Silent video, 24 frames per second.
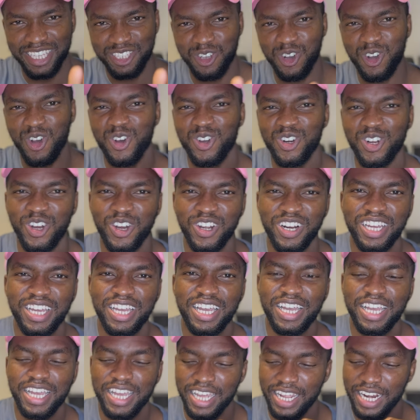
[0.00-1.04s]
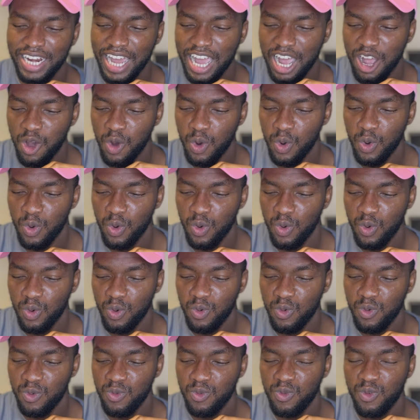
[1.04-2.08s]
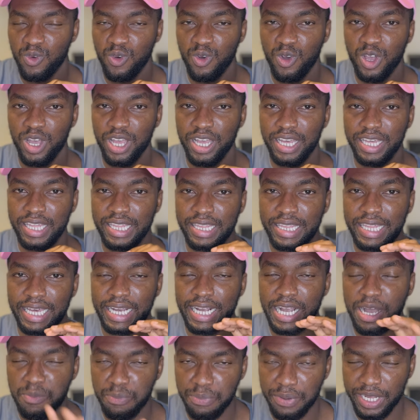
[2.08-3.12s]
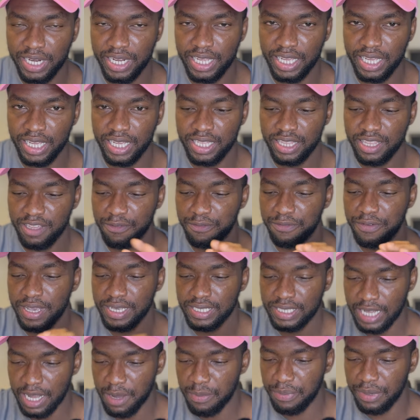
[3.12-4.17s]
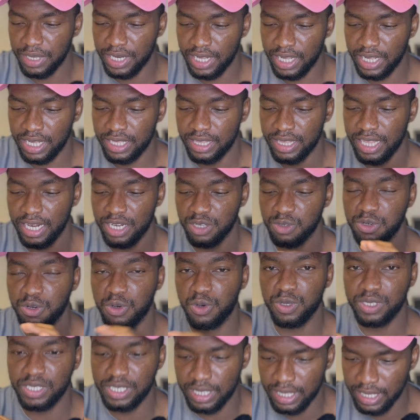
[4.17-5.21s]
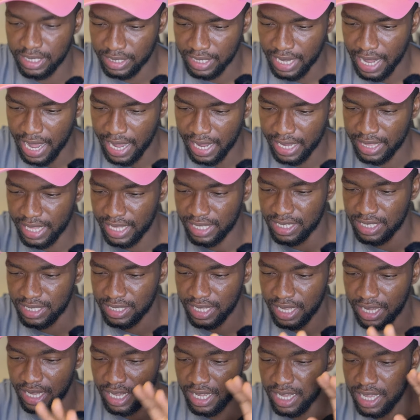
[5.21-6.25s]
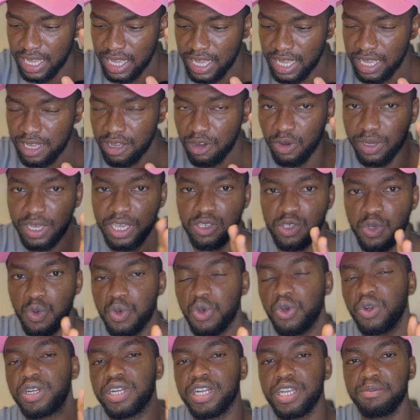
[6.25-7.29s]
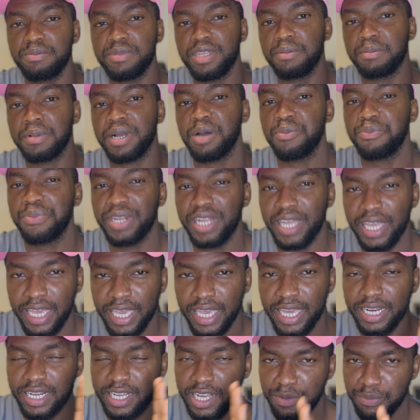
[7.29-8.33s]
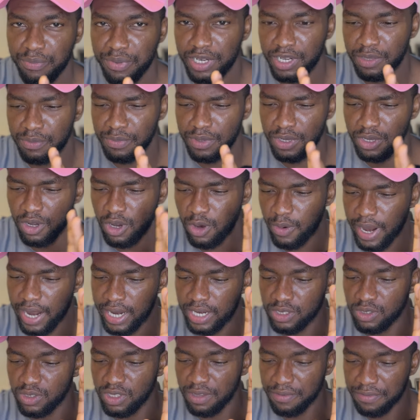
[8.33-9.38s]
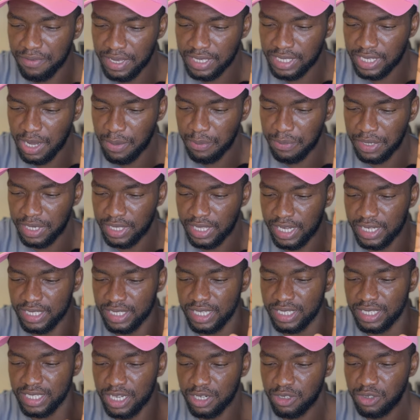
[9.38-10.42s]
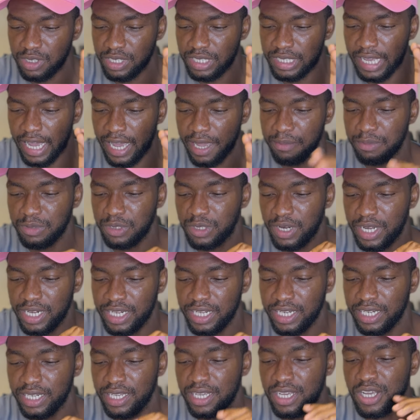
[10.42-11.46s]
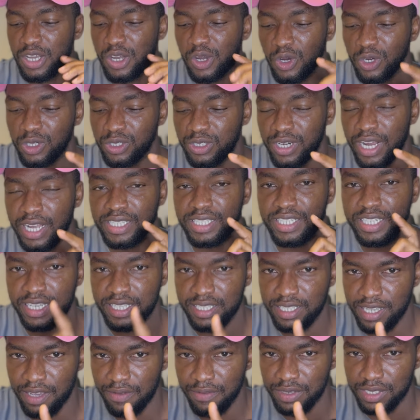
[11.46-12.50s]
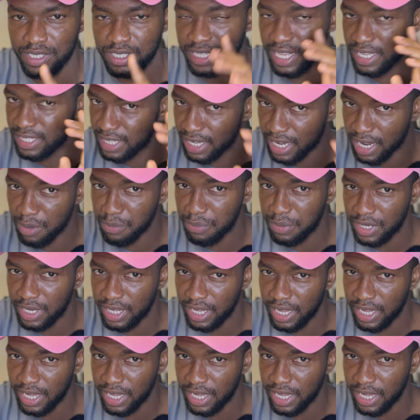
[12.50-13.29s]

so hold on. Now, the first company that is recruiting this guy, we're going to name them Company A and Company B, all right? So the first company, that is the Century Time Trading, Contracting and Services, that's the Company